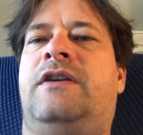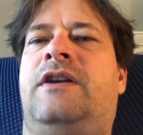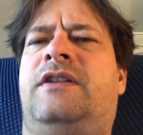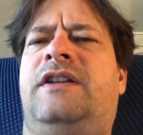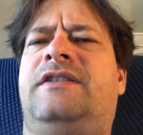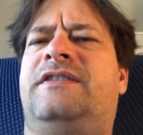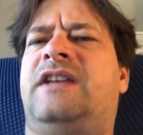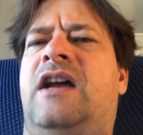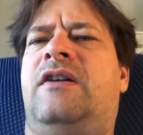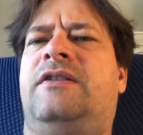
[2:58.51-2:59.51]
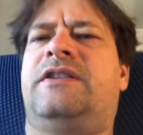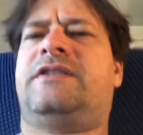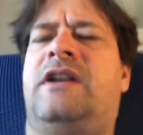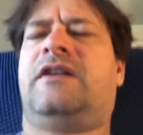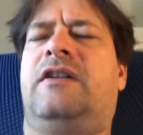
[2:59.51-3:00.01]
I don't like the sound, it's
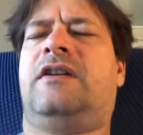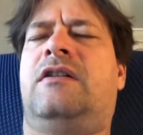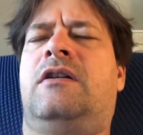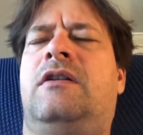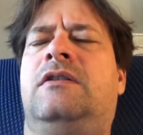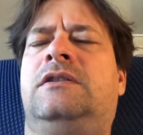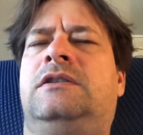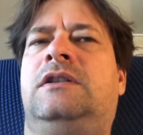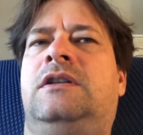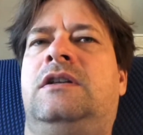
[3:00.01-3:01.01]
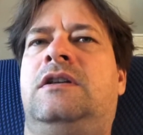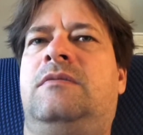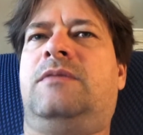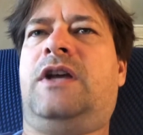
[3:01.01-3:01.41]
not good at all. But